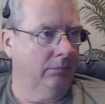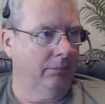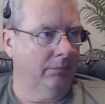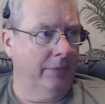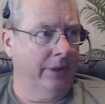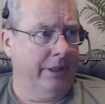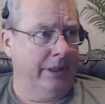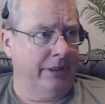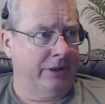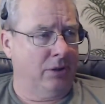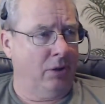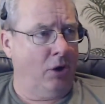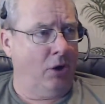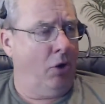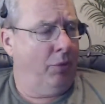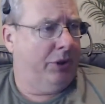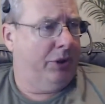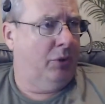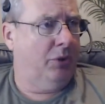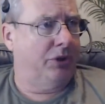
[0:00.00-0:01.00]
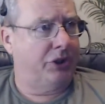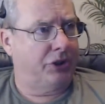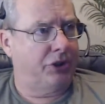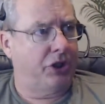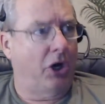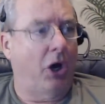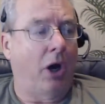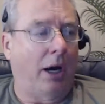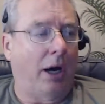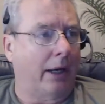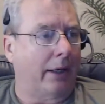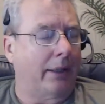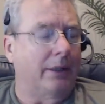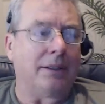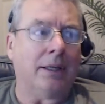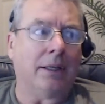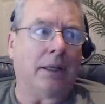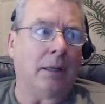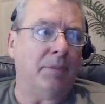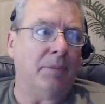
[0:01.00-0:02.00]
this. All we do is just talk. It's
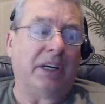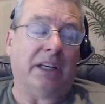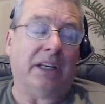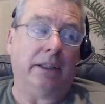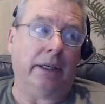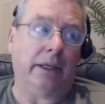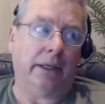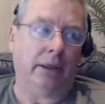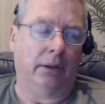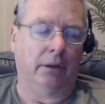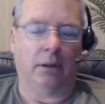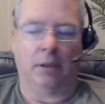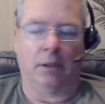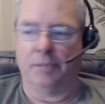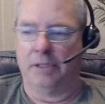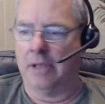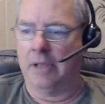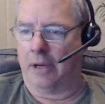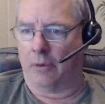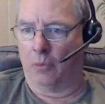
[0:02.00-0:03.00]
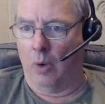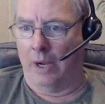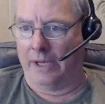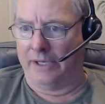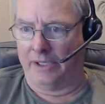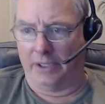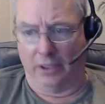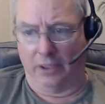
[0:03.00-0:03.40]
not that big a deal. I mean, not whining and